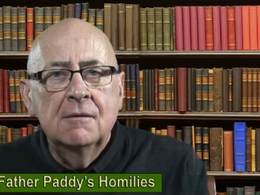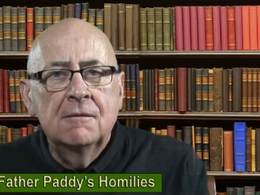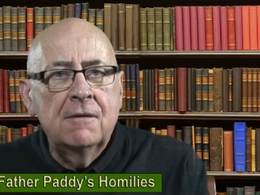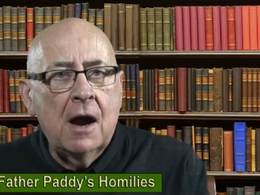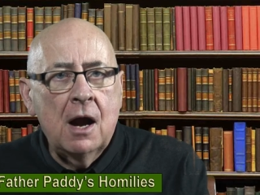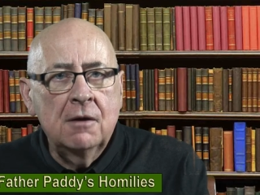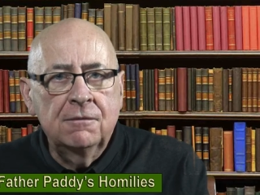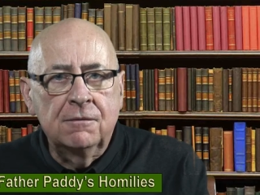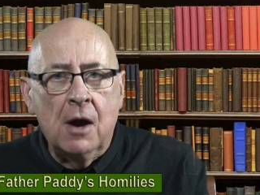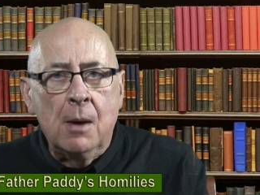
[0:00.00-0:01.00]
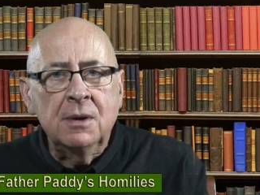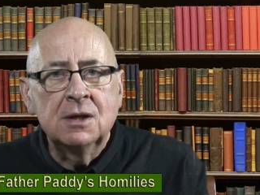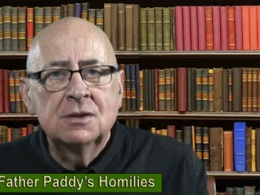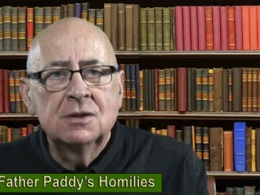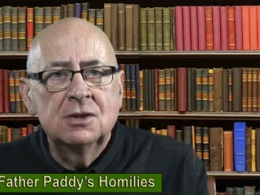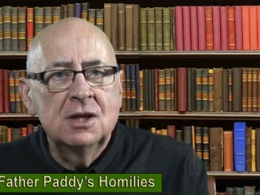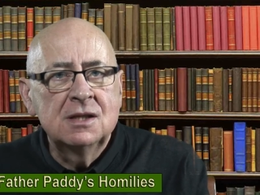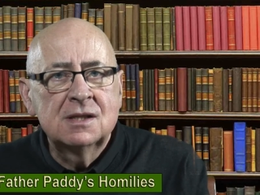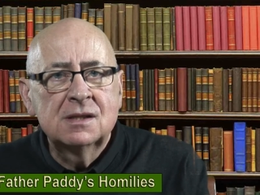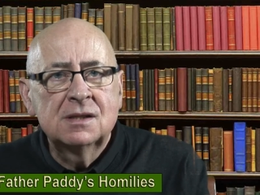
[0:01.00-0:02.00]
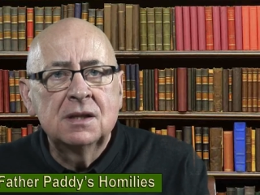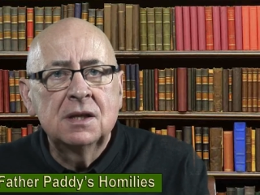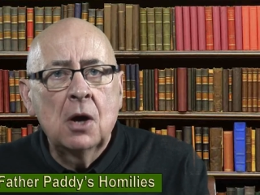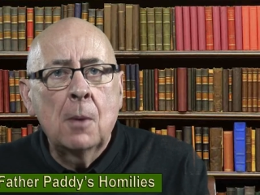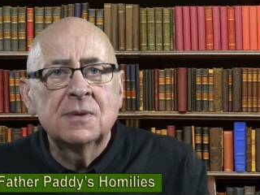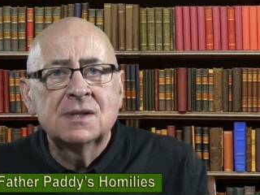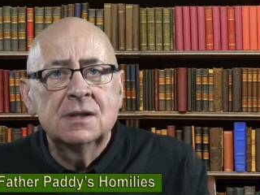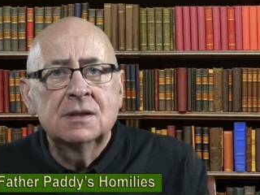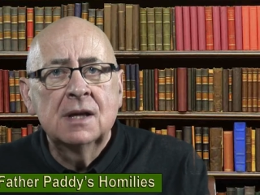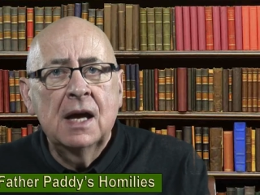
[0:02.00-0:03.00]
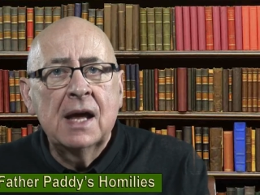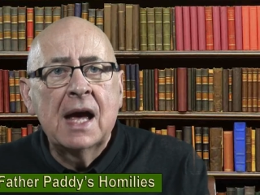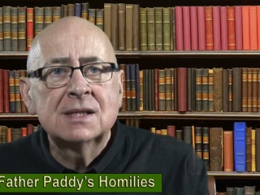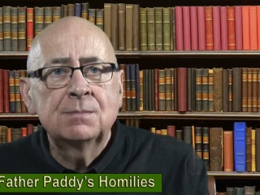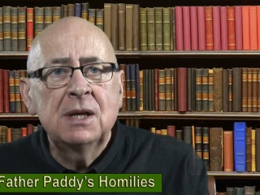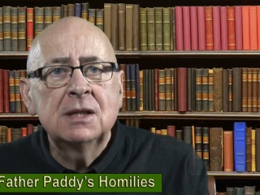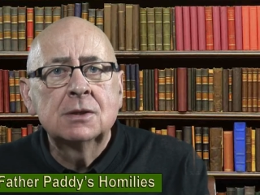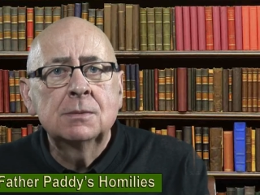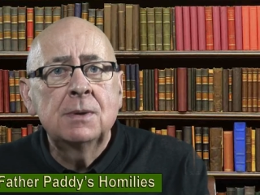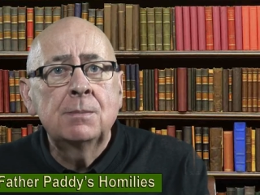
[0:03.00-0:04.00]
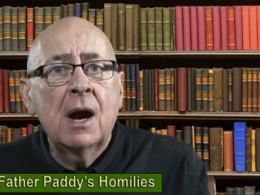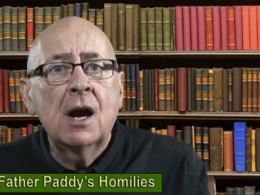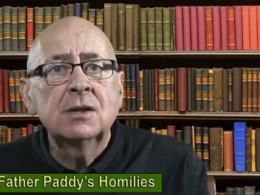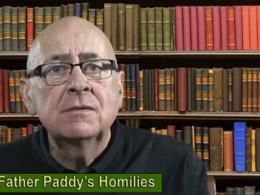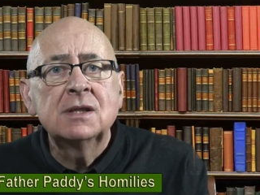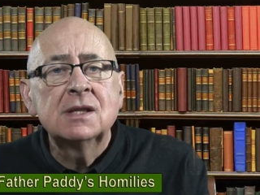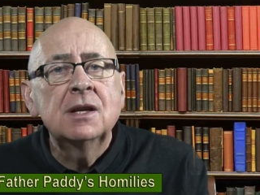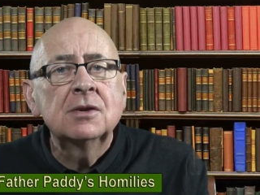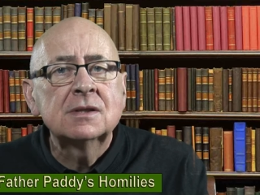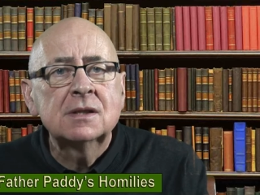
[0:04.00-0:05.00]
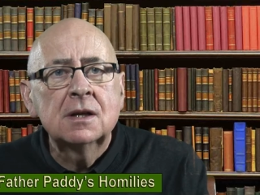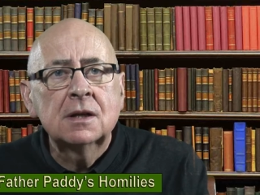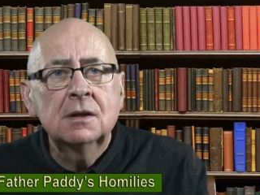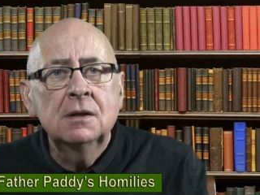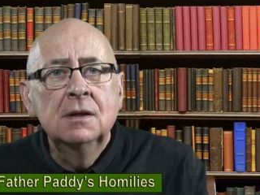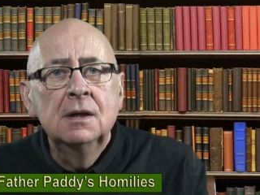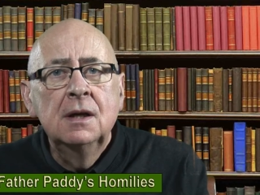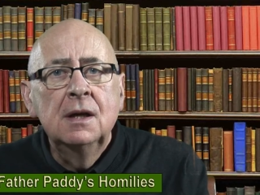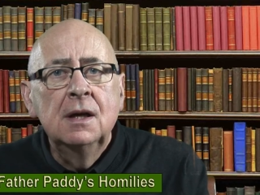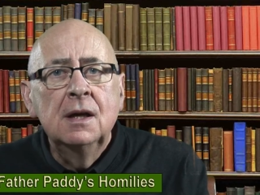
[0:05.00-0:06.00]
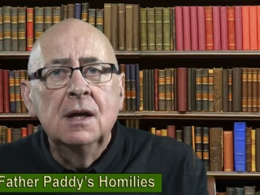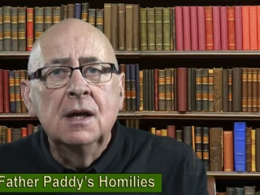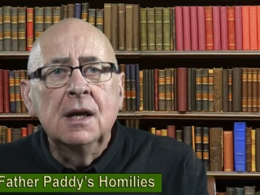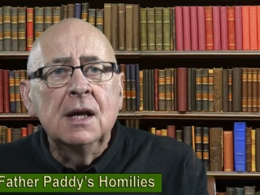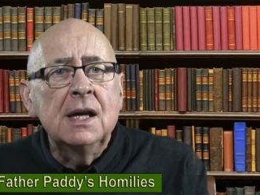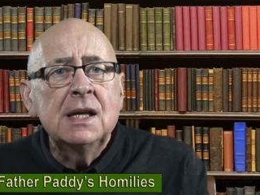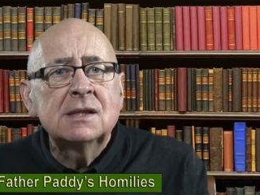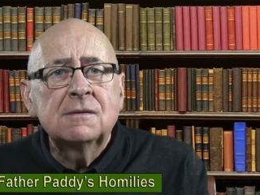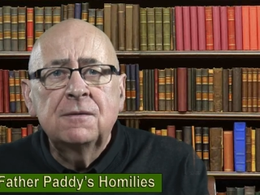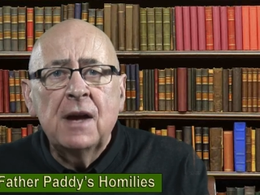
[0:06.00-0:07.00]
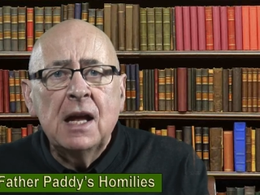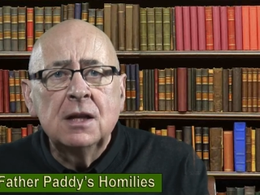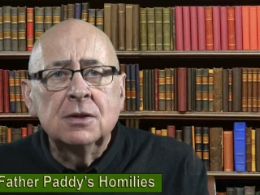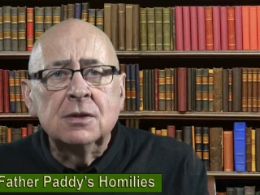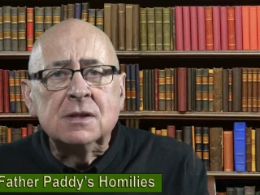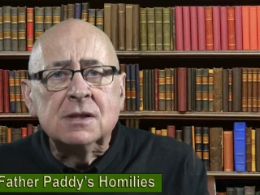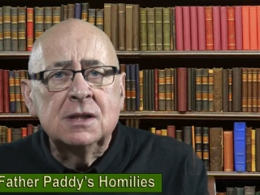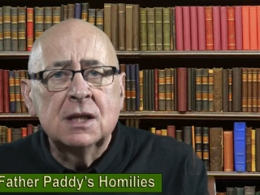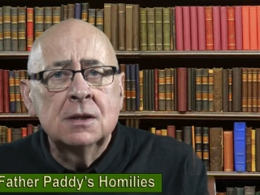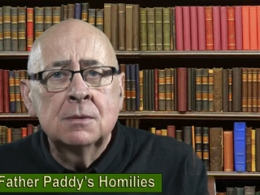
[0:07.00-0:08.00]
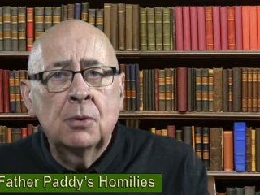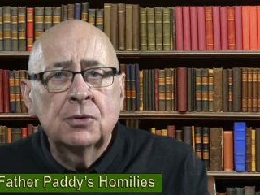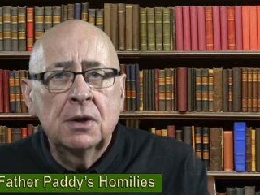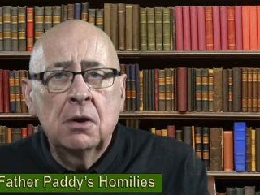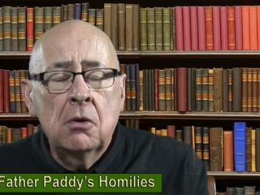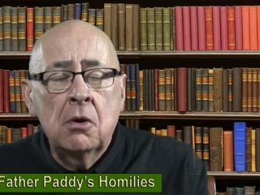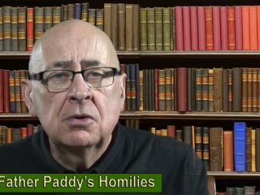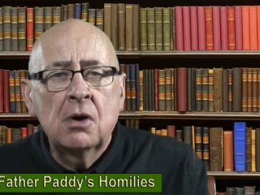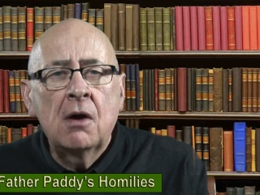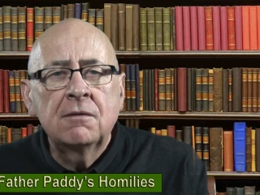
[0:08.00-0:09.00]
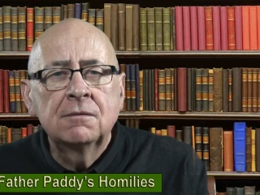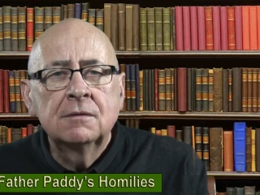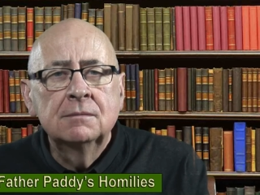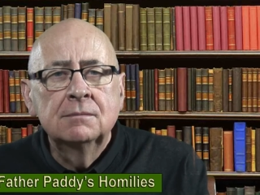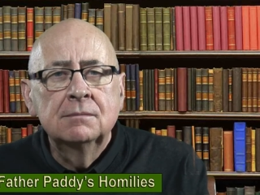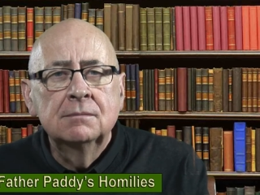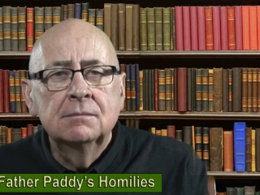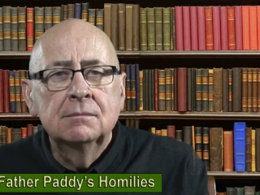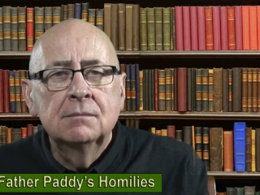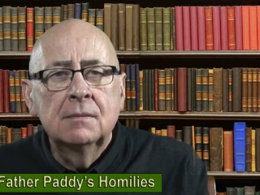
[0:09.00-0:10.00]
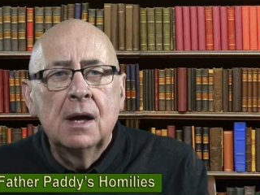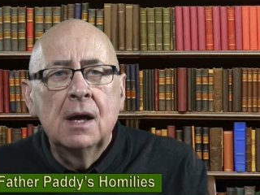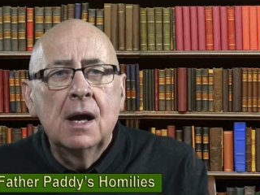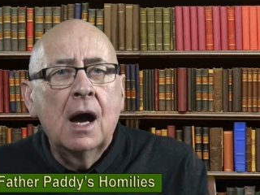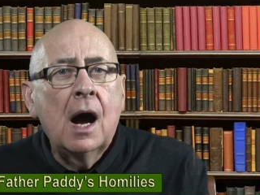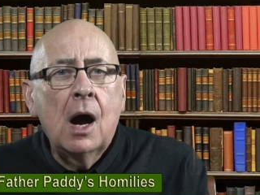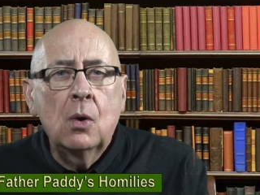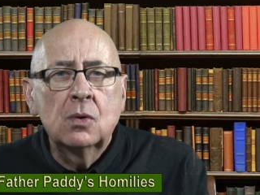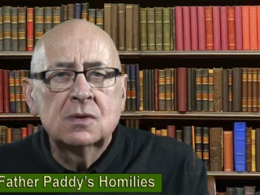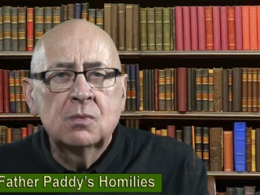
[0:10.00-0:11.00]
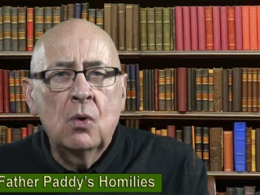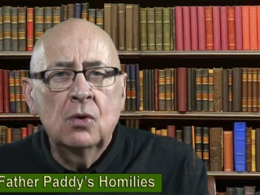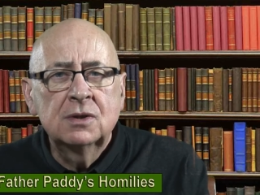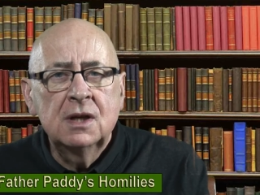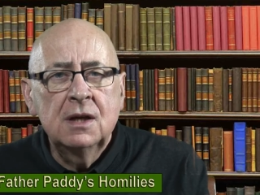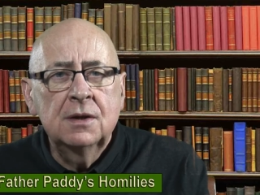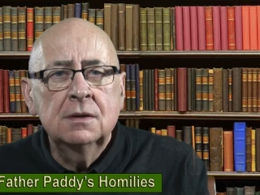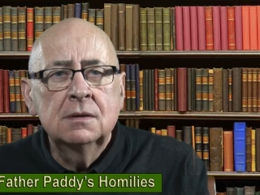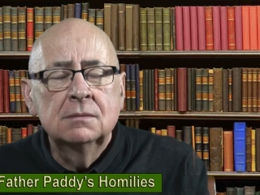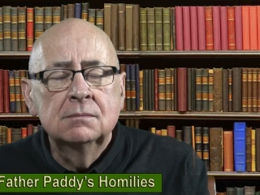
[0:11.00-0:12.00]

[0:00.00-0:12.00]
Far from it, Jesus did the opposite and asked Peter to be part of his inner circle. His failures didn't put the Lord off. Ours won't either.